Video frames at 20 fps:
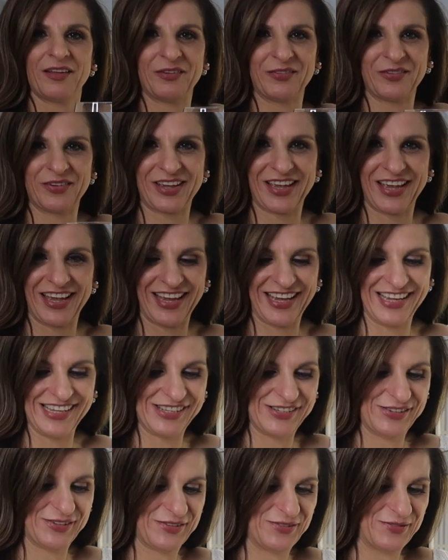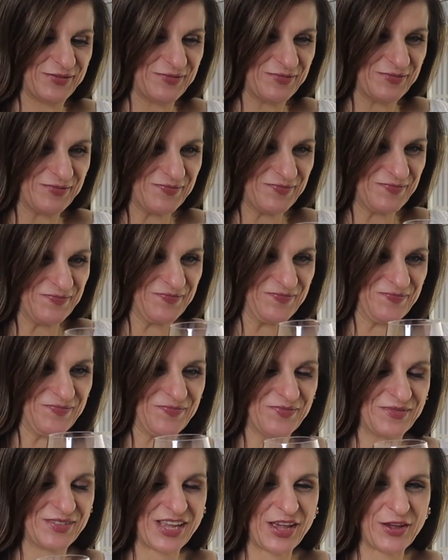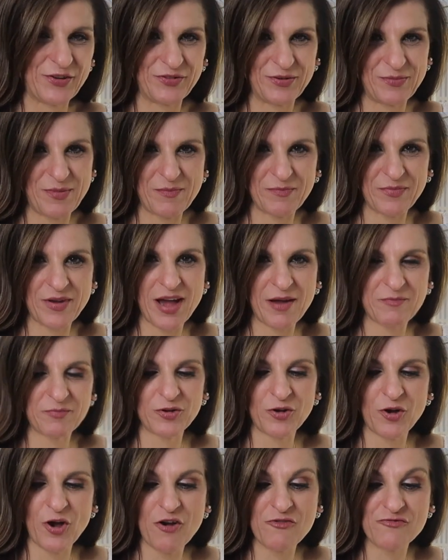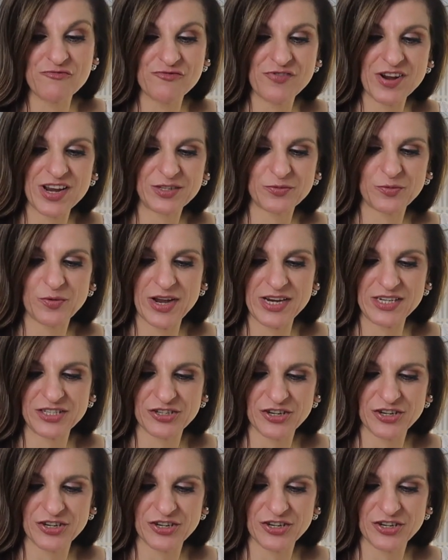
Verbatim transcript: Okay. Now remember, I'm not a red wine